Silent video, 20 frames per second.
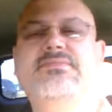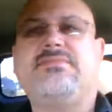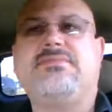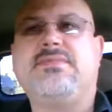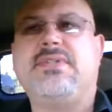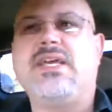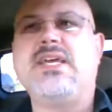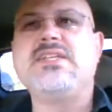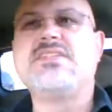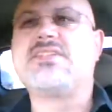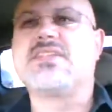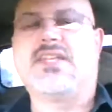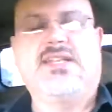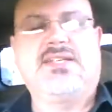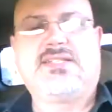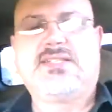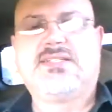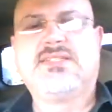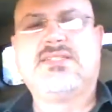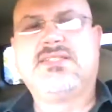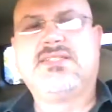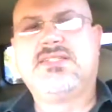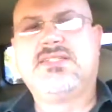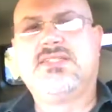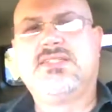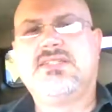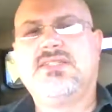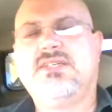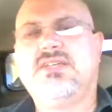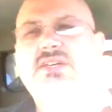incident
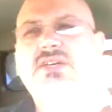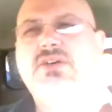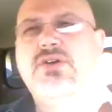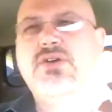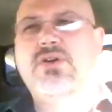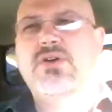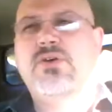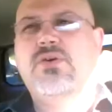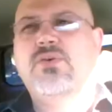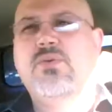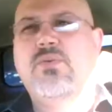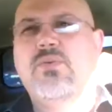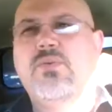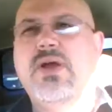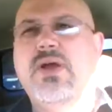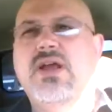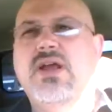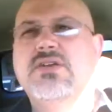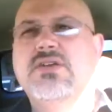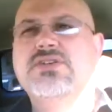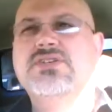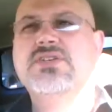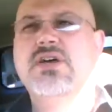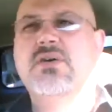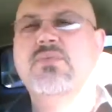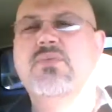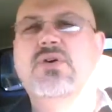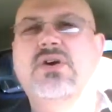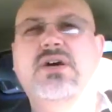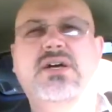where
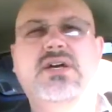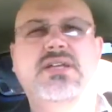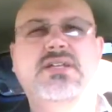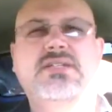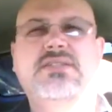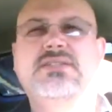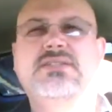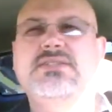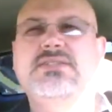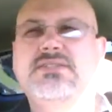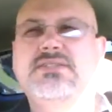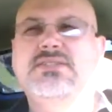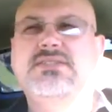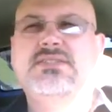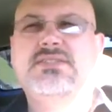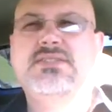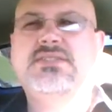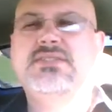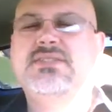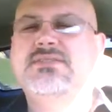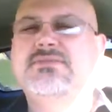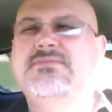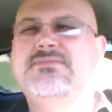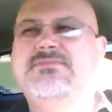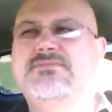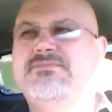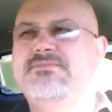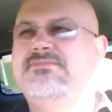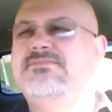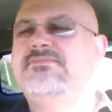someone
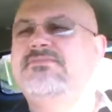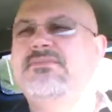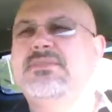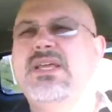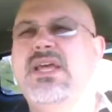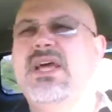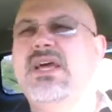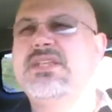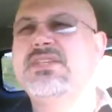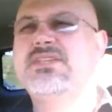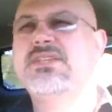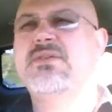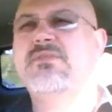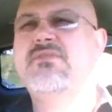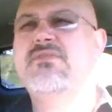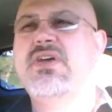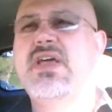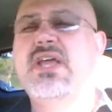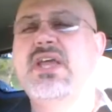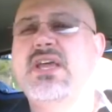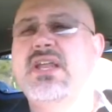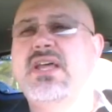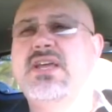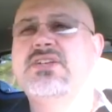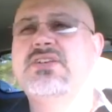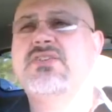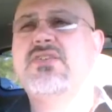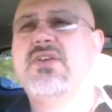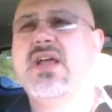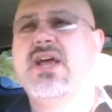had some vague
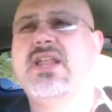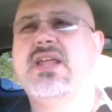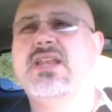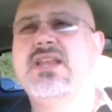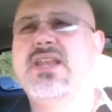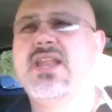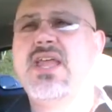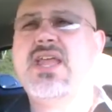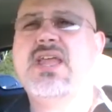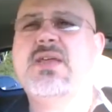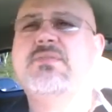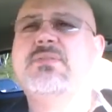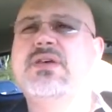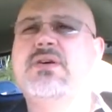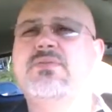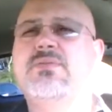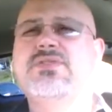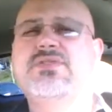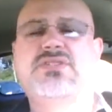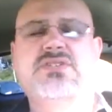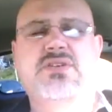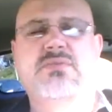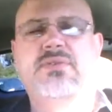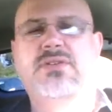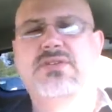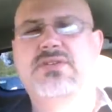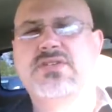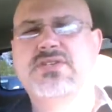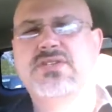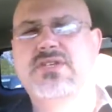connection or had a name that was similar
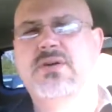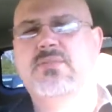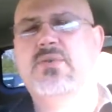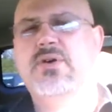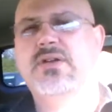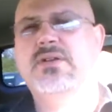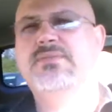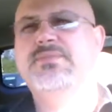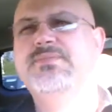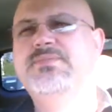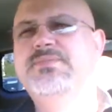to someone,